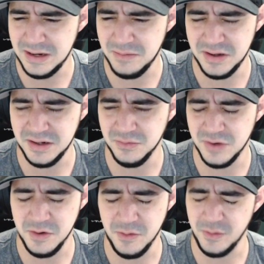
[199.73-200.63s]
a minute.
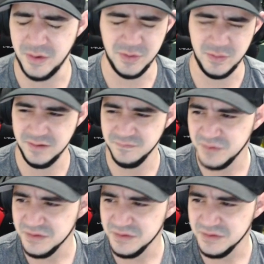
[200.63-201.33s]
Wait.